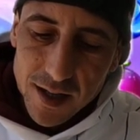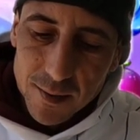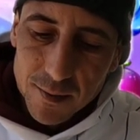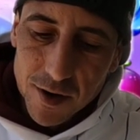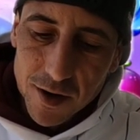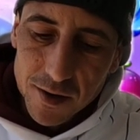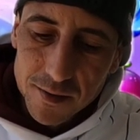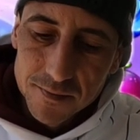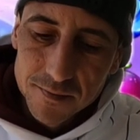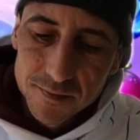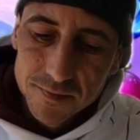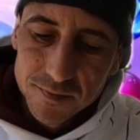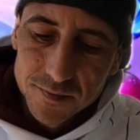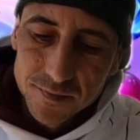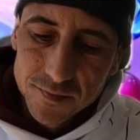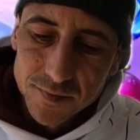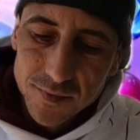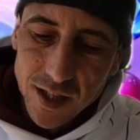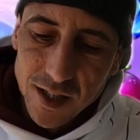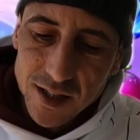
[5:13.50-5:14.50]
Come on.
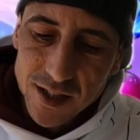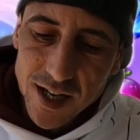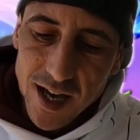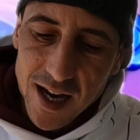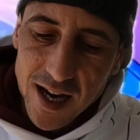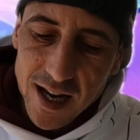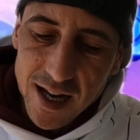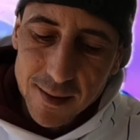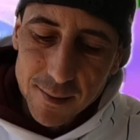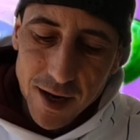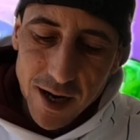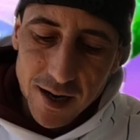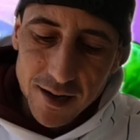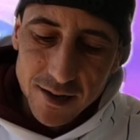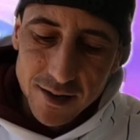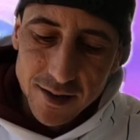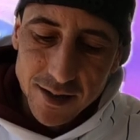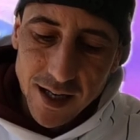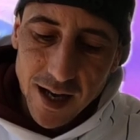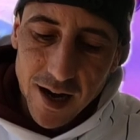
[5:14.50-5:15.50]
Let's get it,
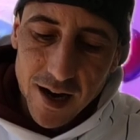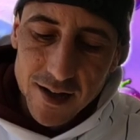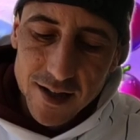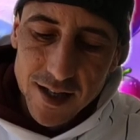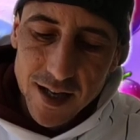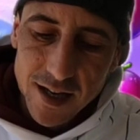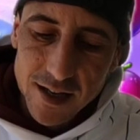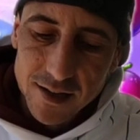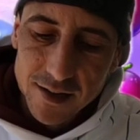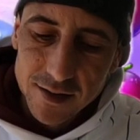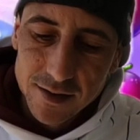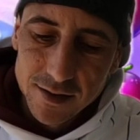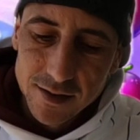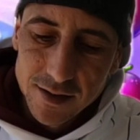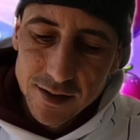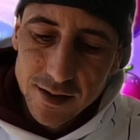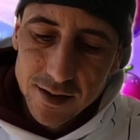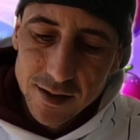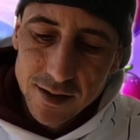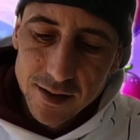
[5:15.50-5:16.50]
man. Get us in.
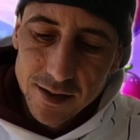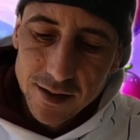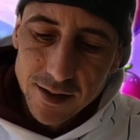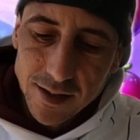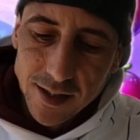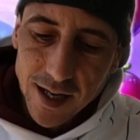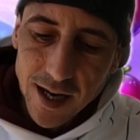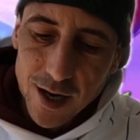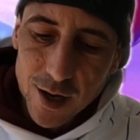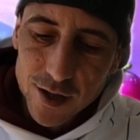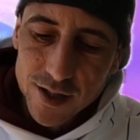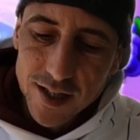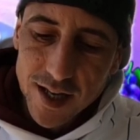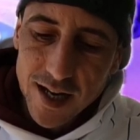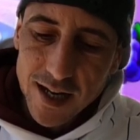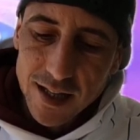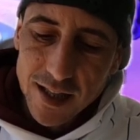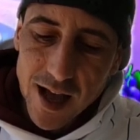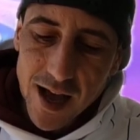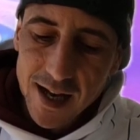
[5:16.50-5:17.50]
Get us
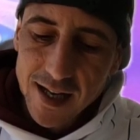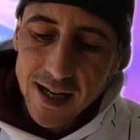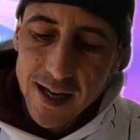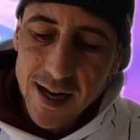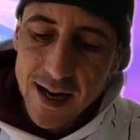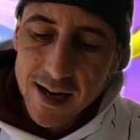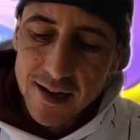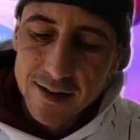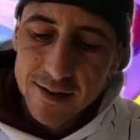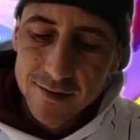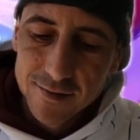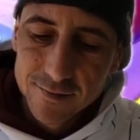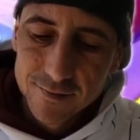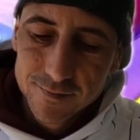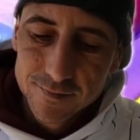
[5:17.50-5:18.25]
in. Lock it in.